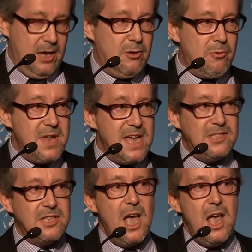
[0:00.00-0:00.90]

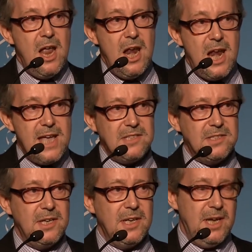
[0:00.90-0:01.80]
creates less